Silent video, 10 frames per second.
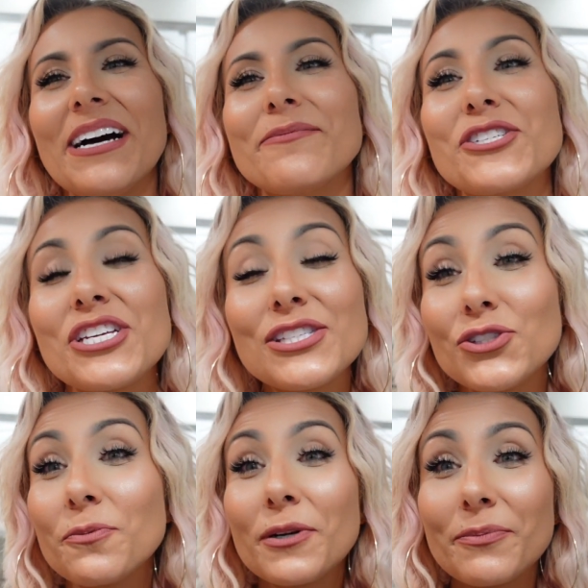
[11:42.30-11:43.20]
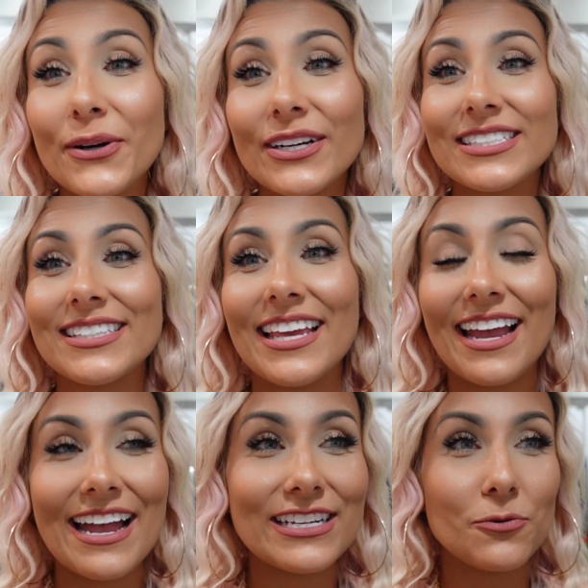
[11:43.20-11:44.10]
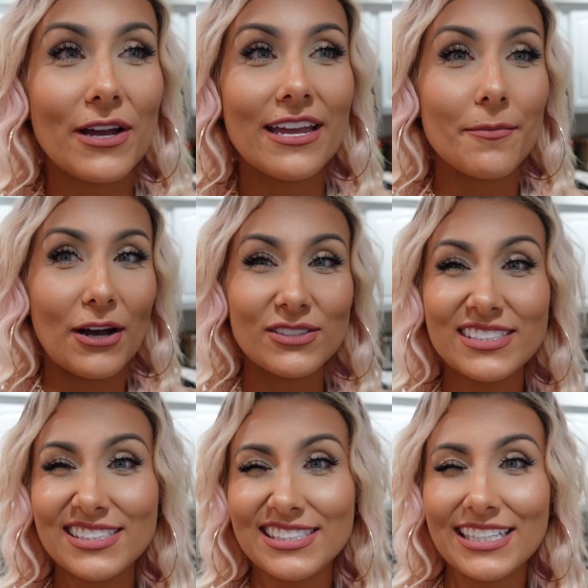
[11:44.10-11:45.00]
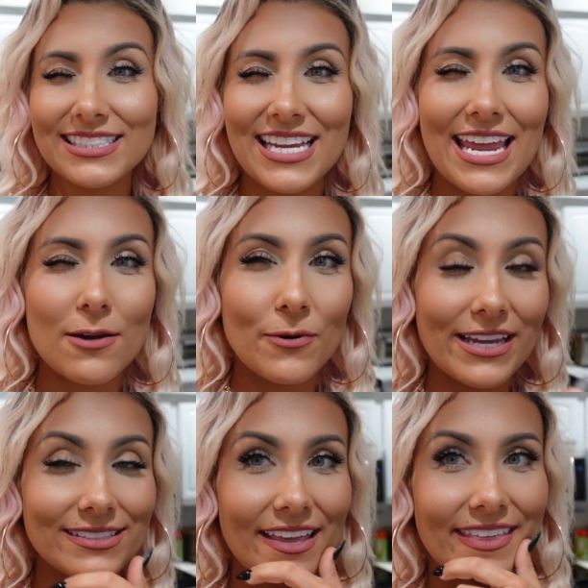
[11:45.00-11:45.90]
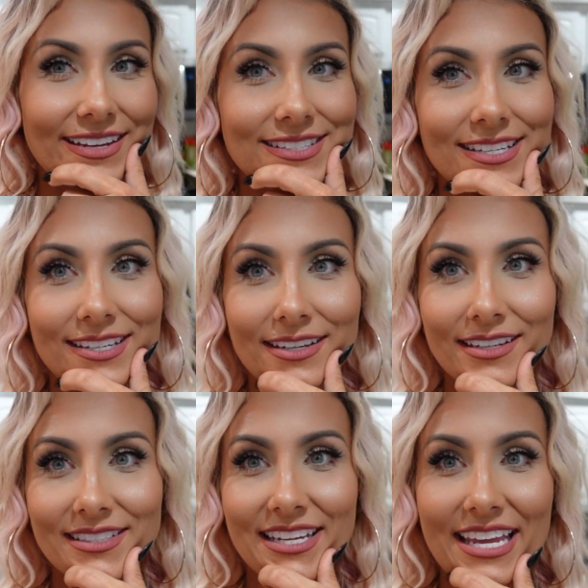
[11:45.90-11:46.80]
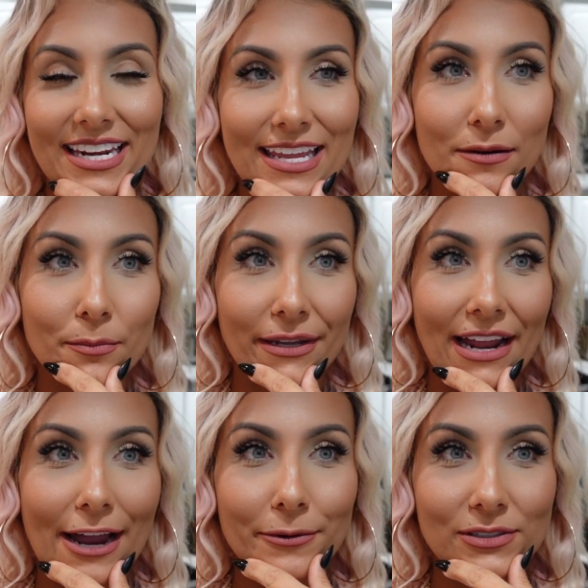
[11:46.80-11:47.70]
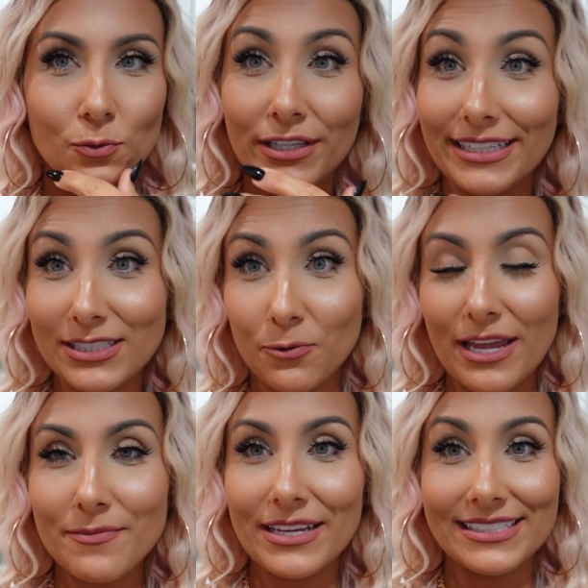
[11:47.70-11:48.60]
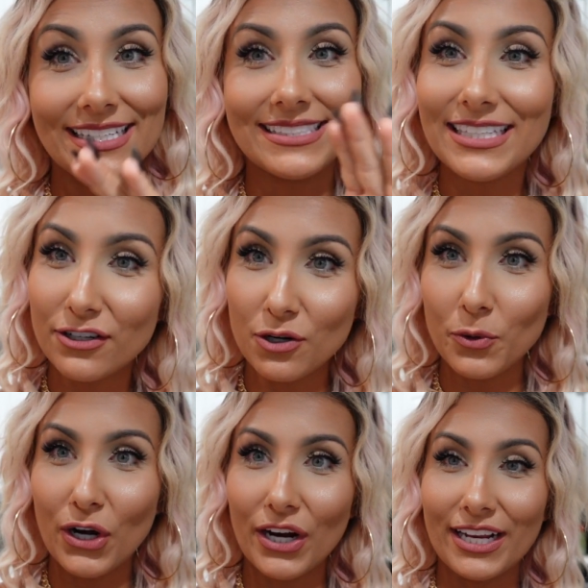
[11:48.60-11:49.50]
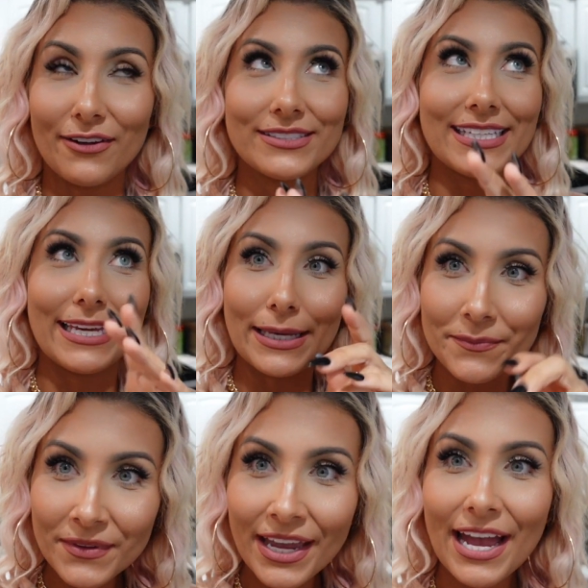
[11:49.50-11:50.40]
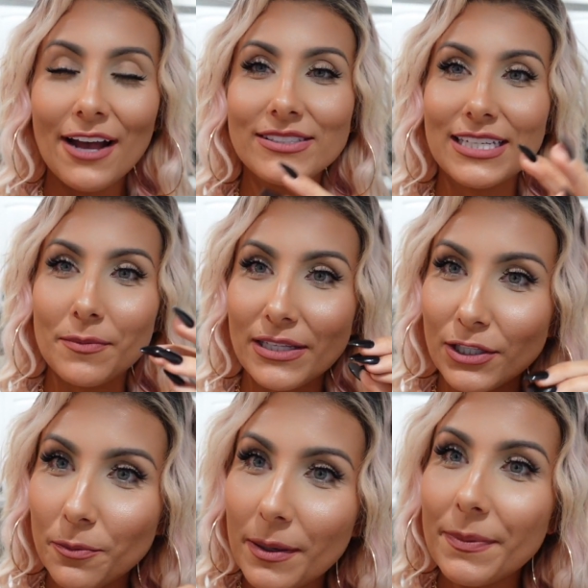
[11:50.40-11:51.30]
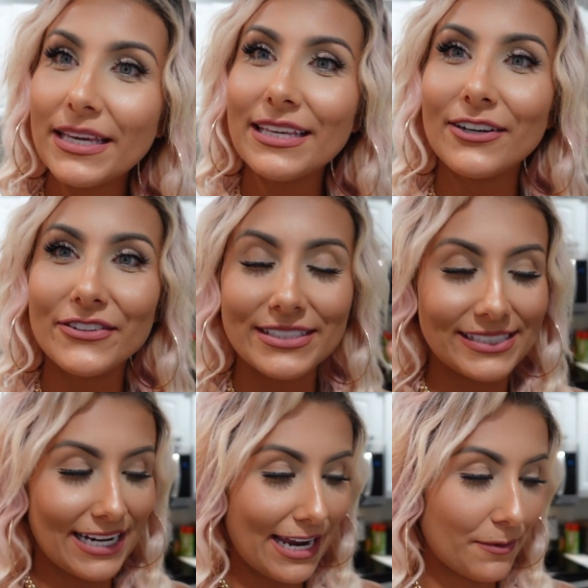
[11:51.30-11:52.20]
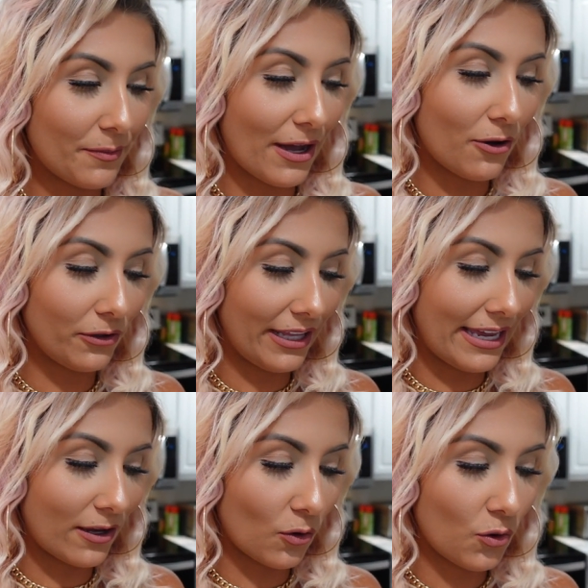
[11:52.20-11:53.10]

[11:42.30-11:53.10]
She's super booked. Like I had to wait about 6 to 8 weeks, I think, to get in, but I was willing to wait because I'd seen her work and I was like, I was gonna be a little bit pickier this time about like